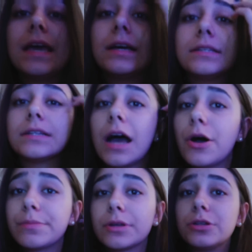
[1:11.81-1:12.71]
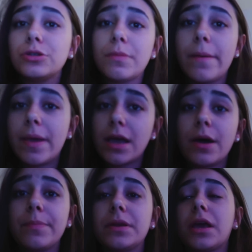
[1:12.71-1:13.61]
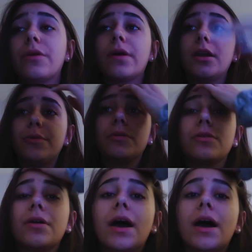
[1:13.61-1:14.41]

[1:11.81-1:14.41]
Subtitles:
and now I'm gonna do my makeup and get ready with you